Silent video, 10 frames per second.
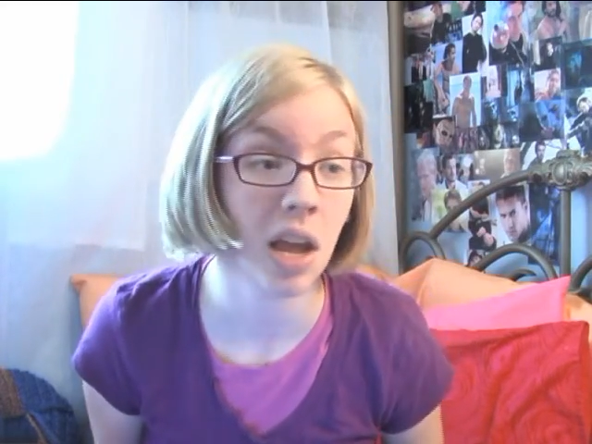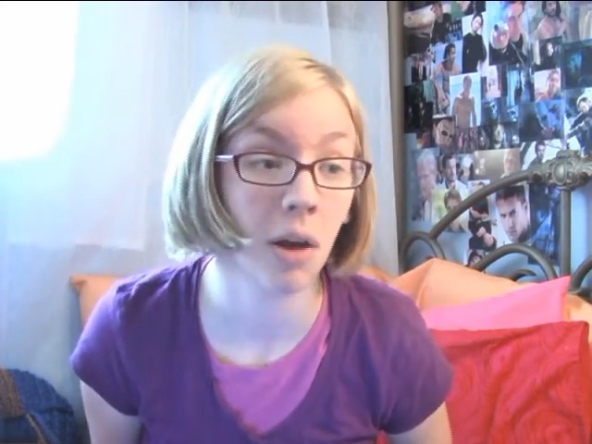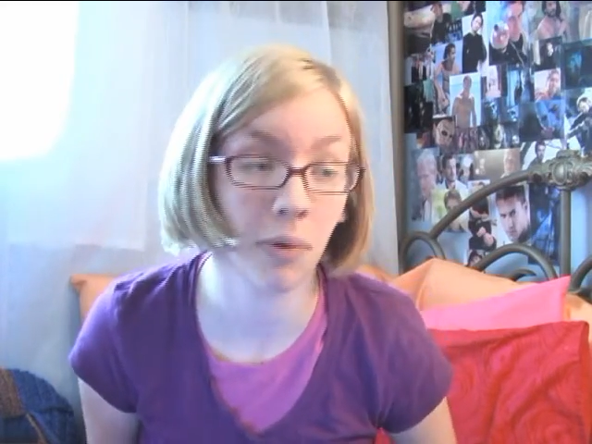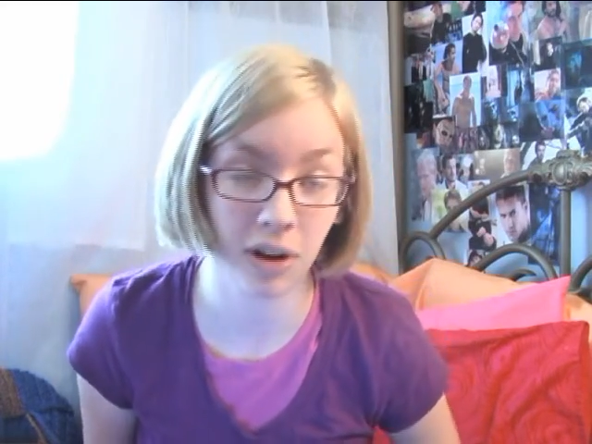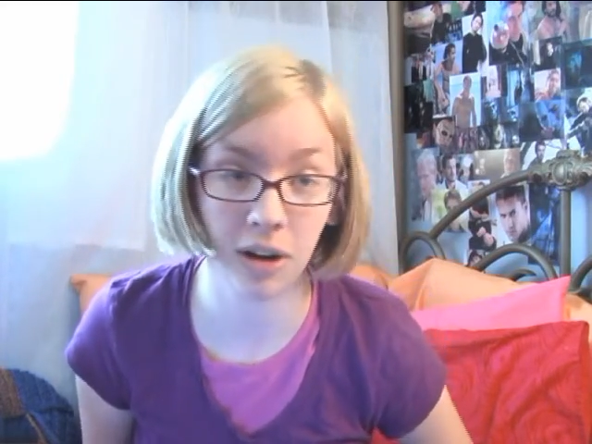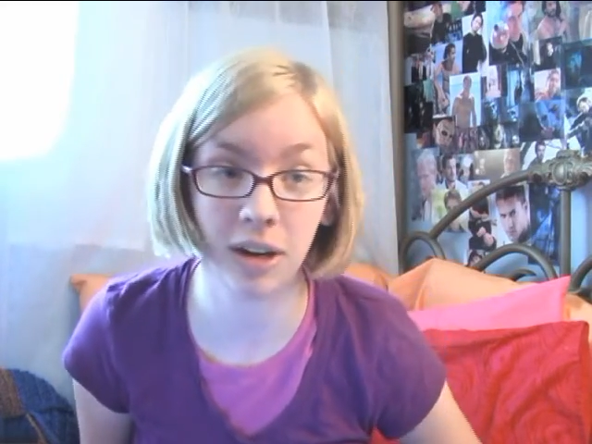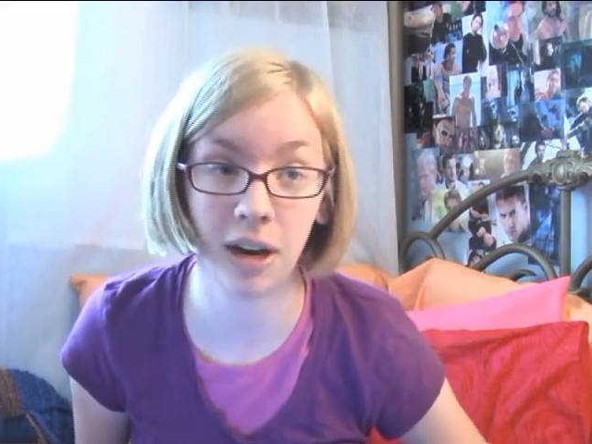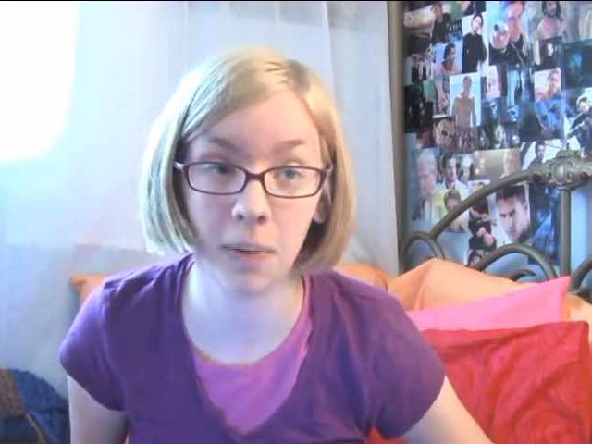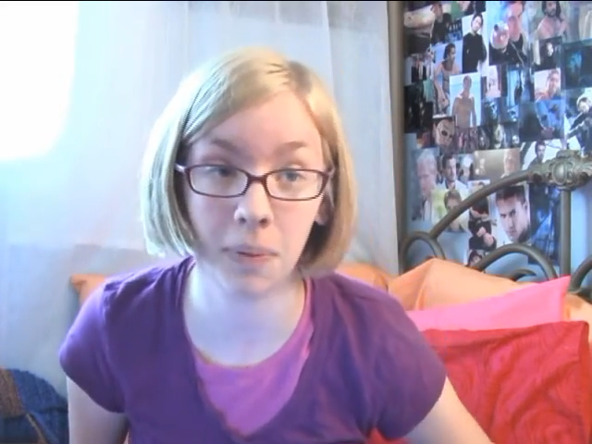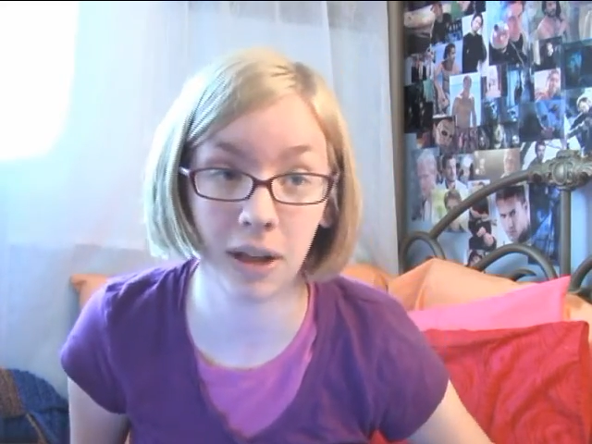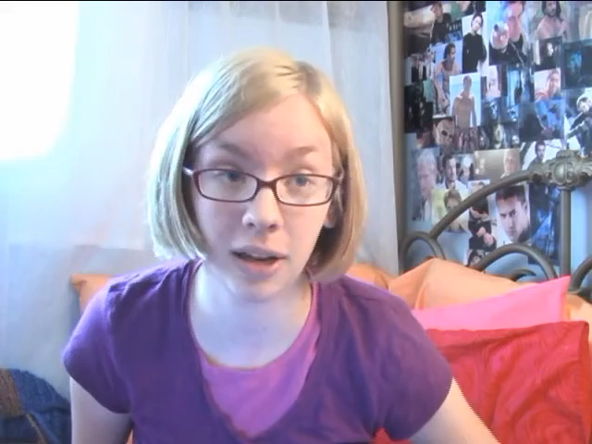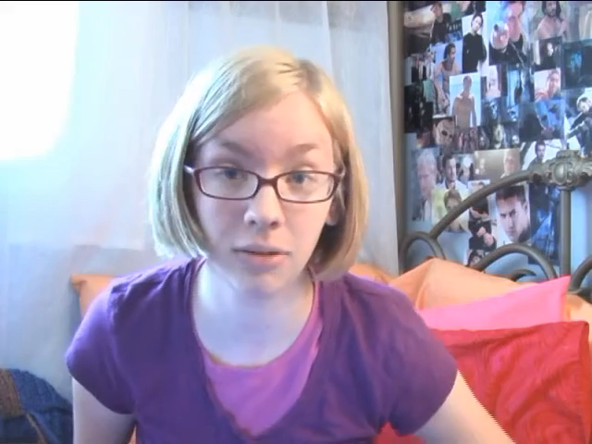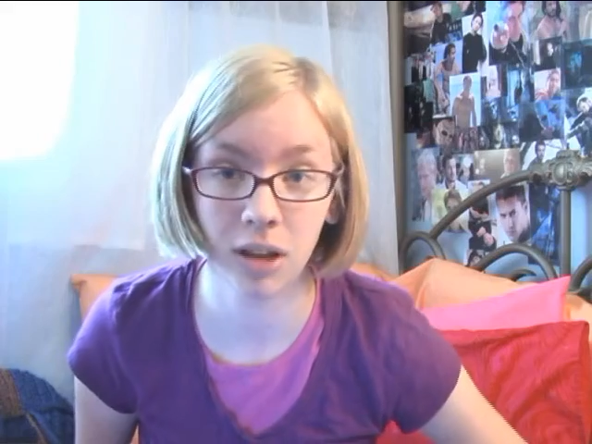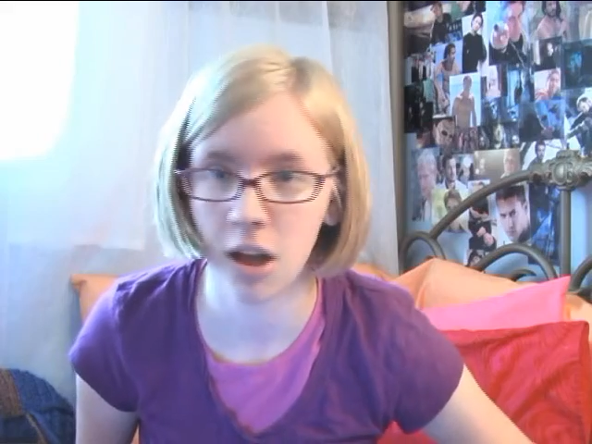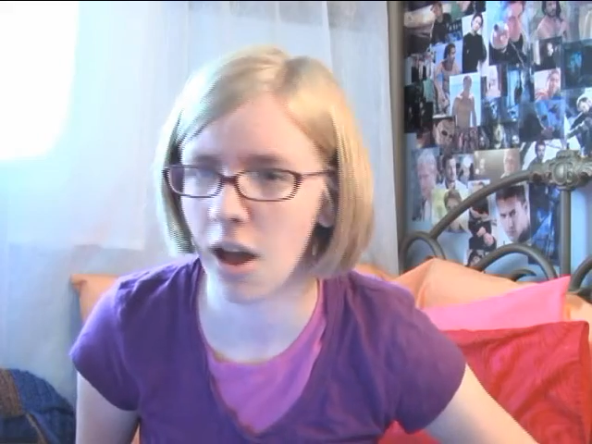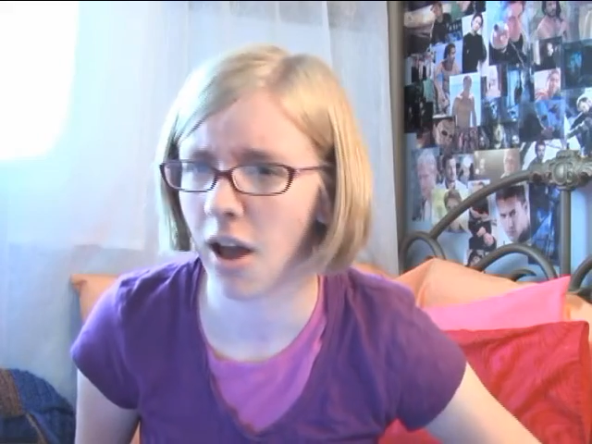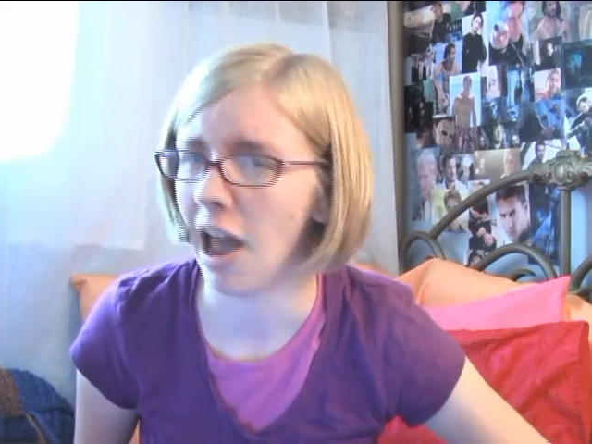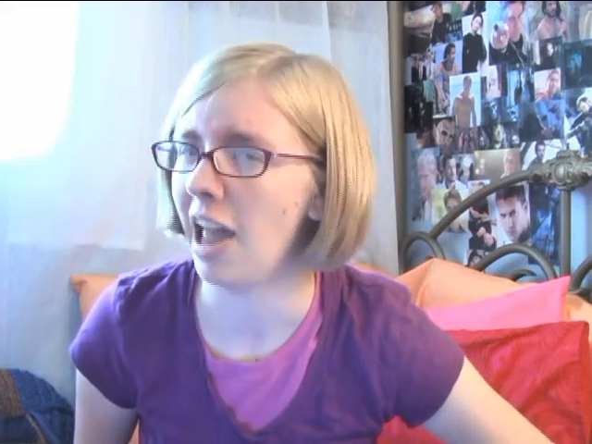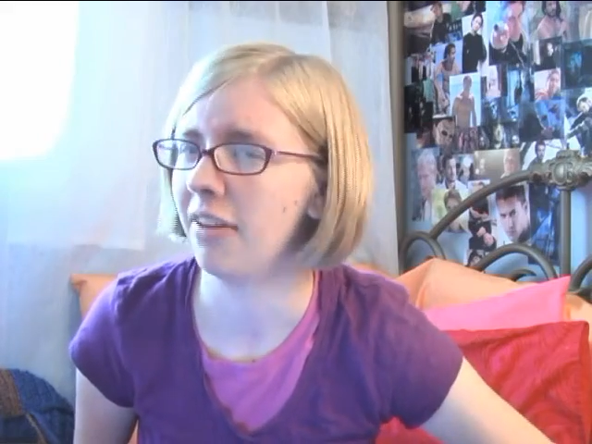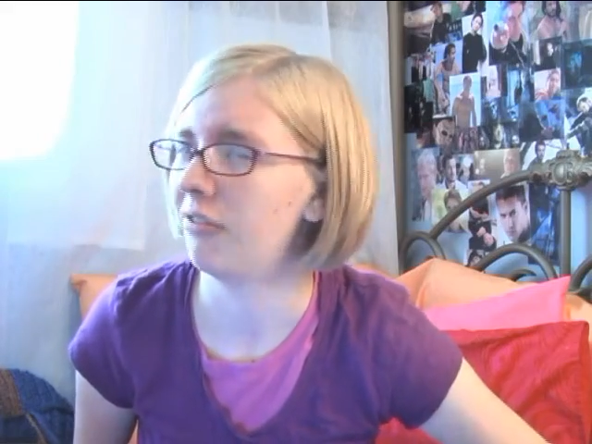Went on an airplane
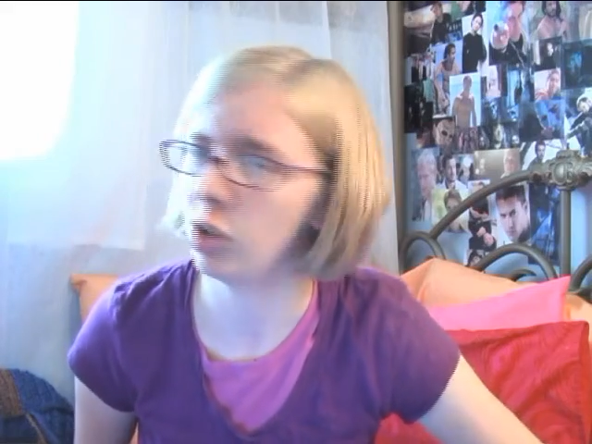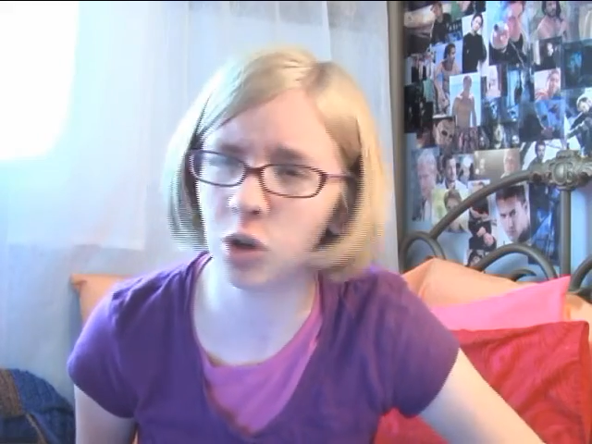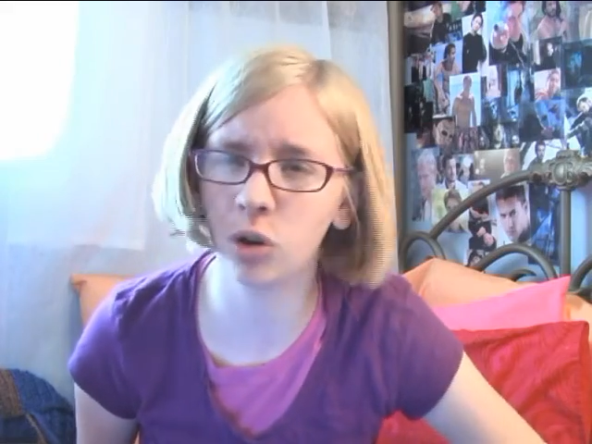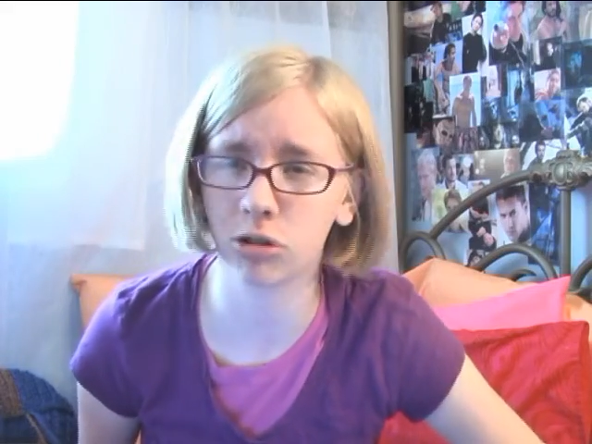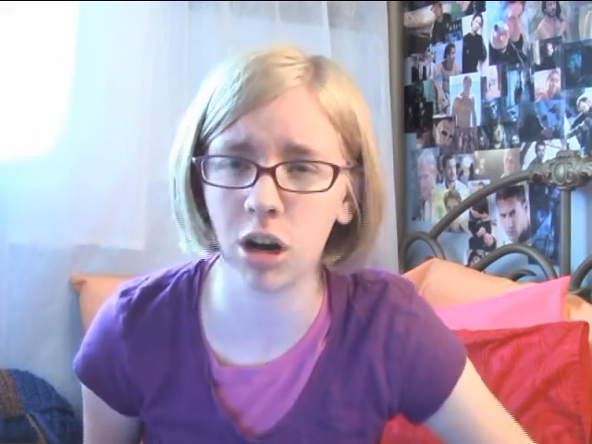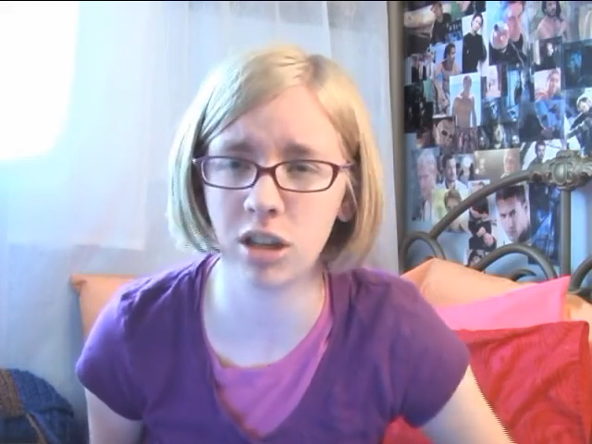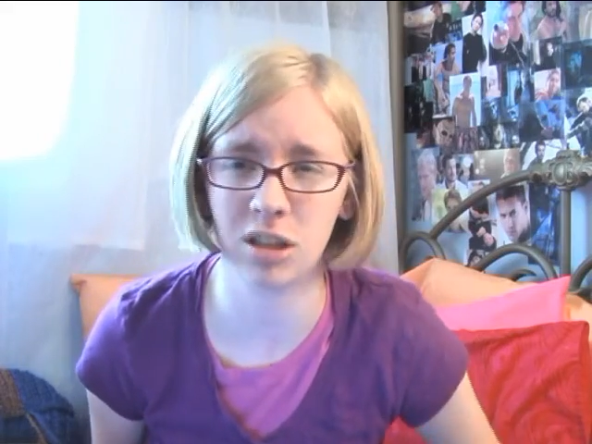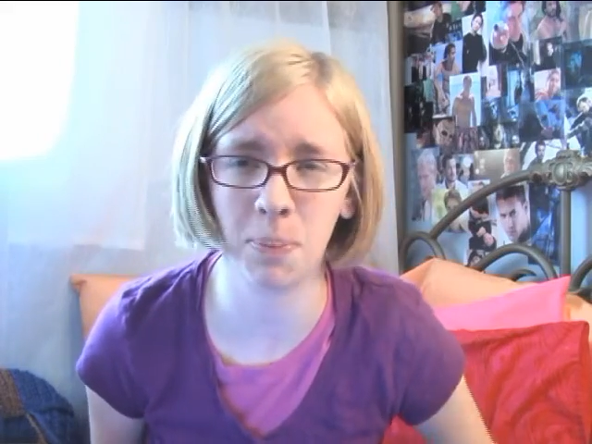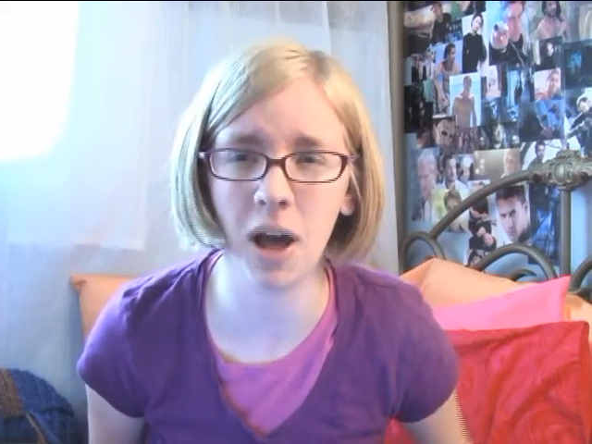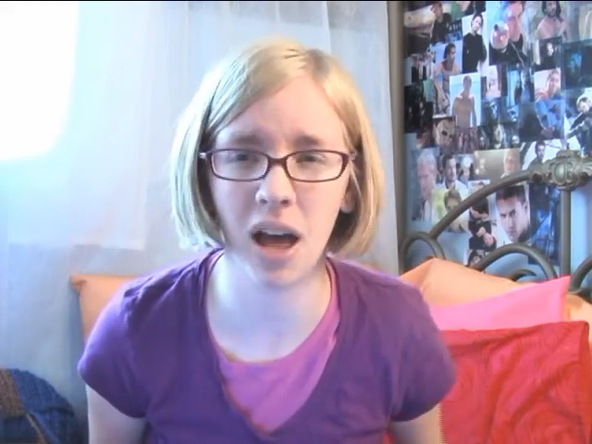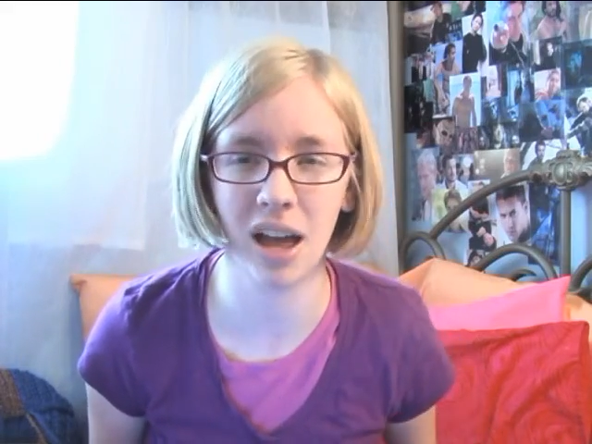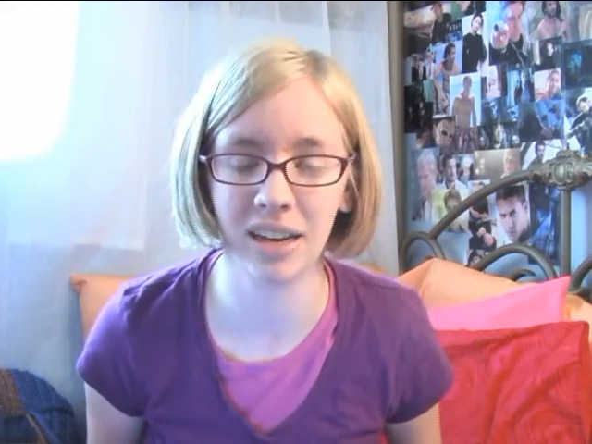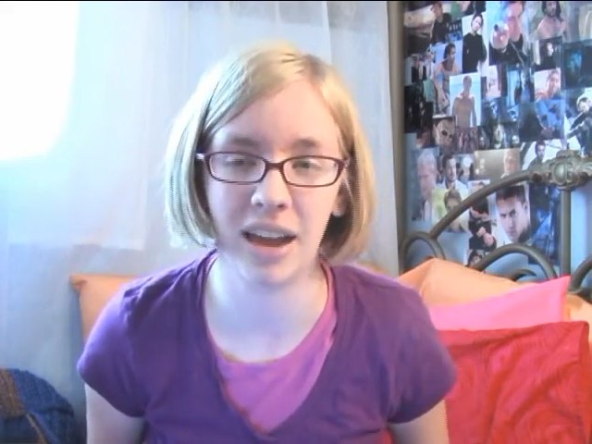and flew across the pond.